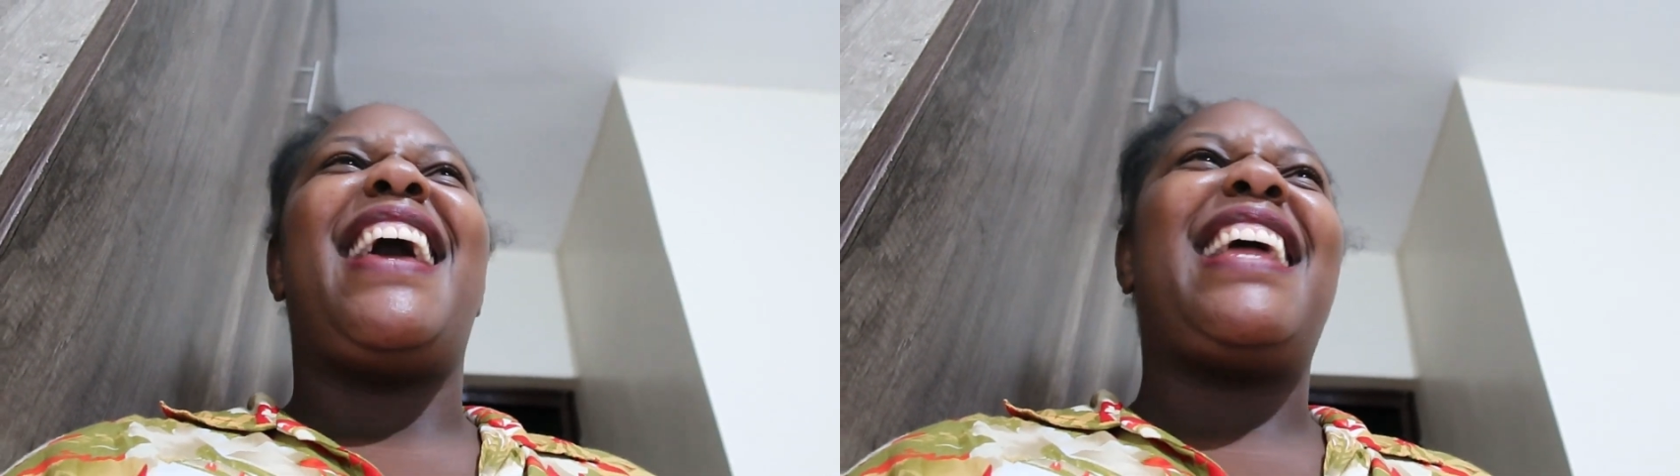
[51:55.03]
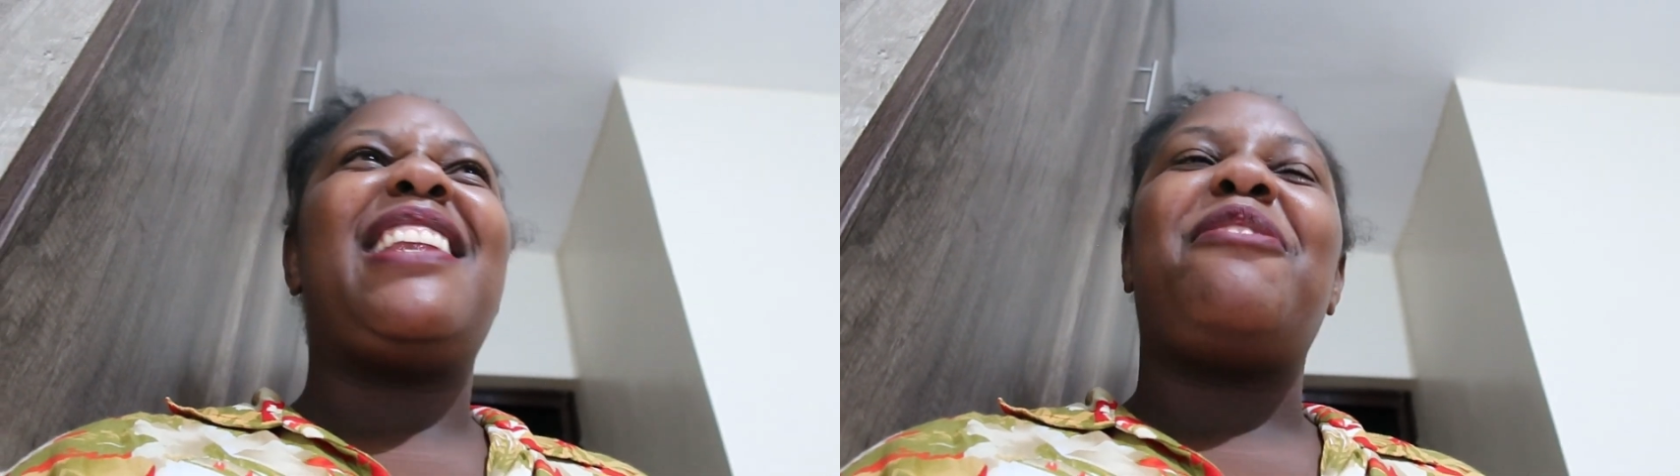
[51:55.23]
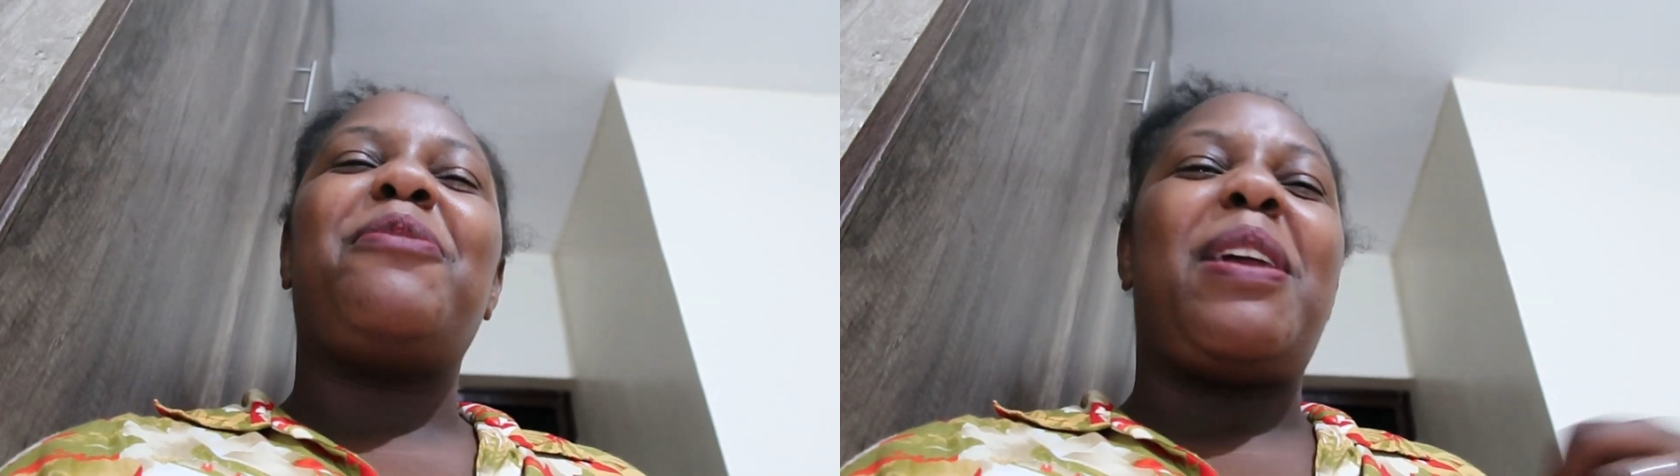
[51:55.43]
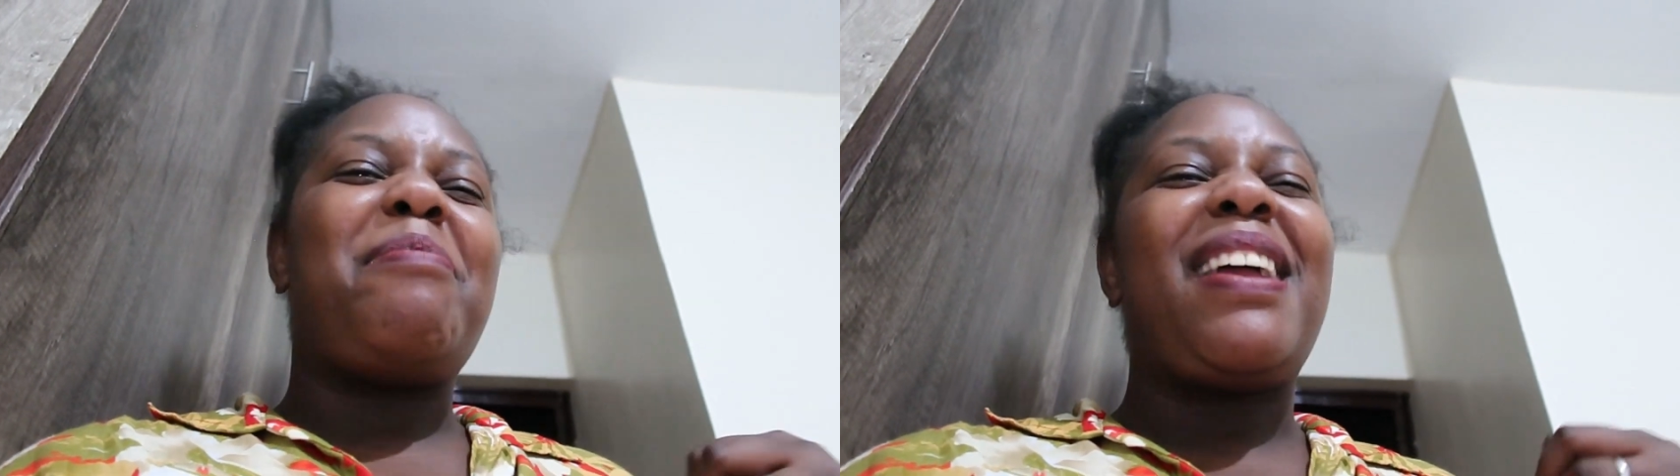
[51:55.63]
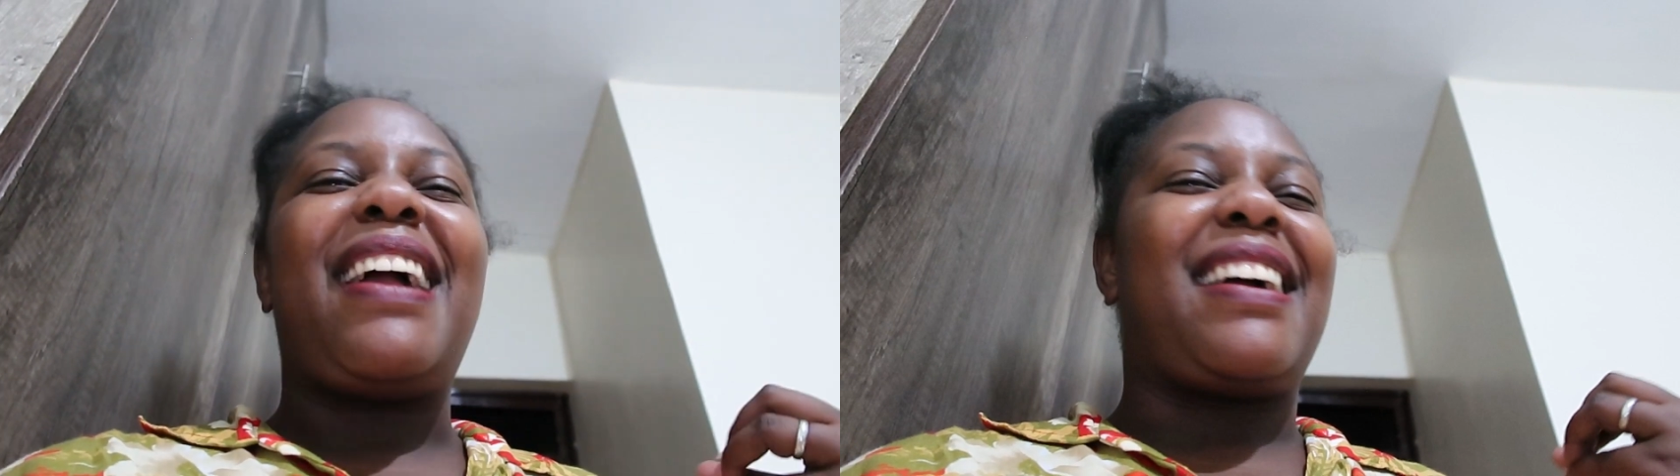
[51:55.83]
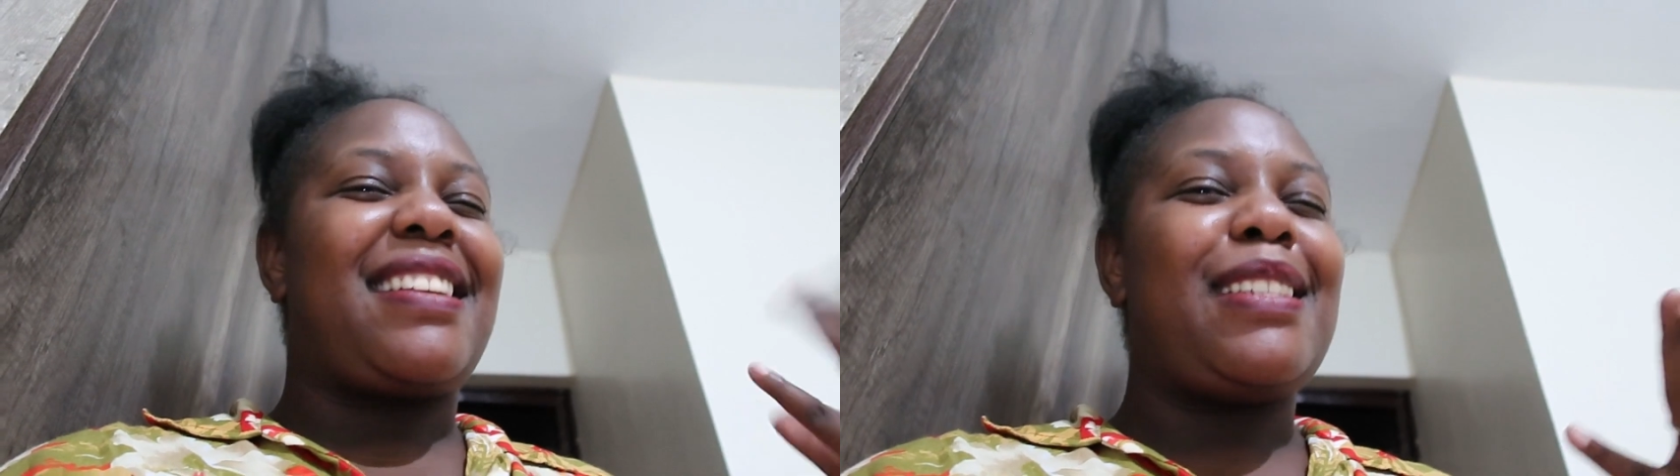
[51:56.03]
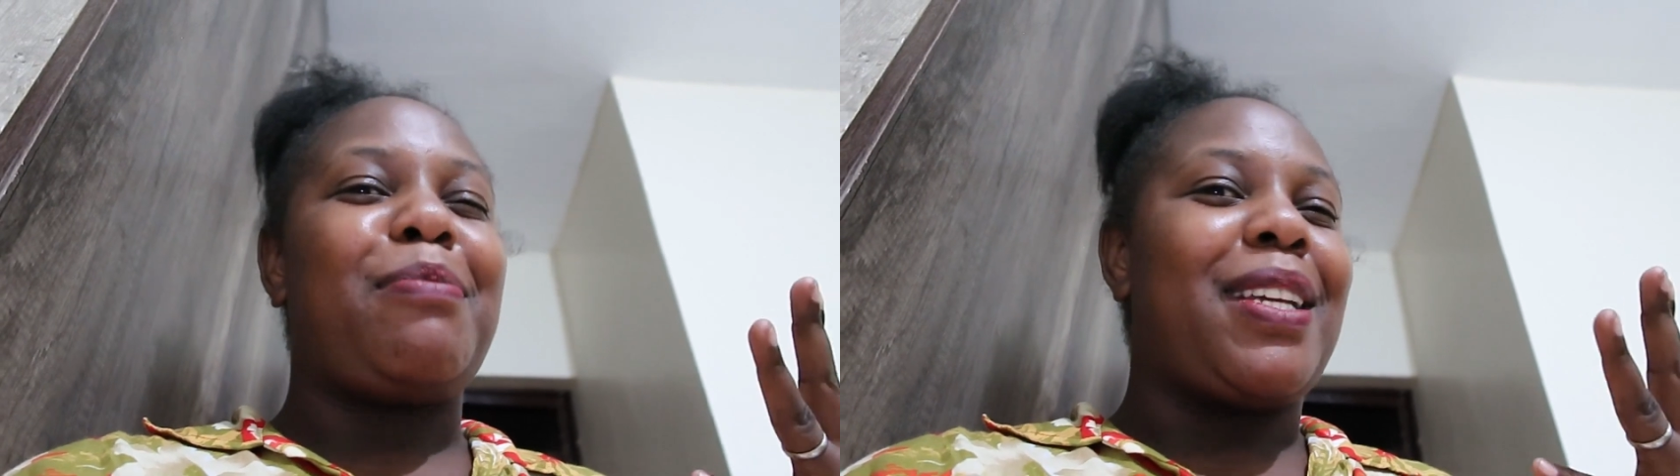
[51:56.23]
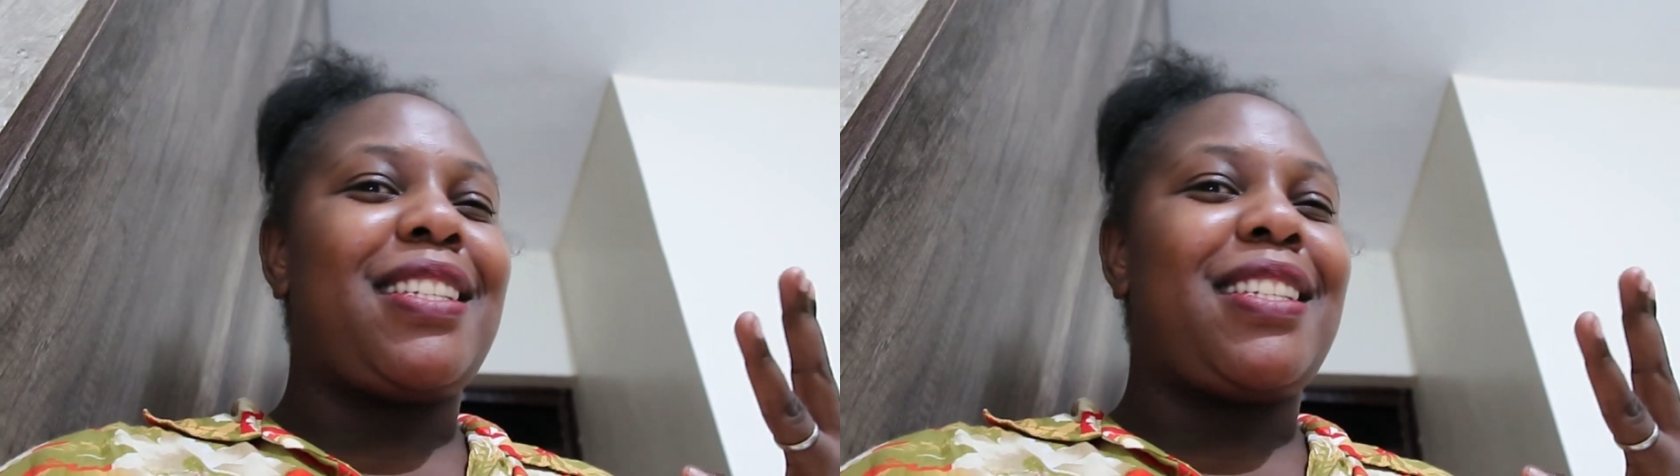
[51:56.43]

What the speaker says: And if we are buying a Christmas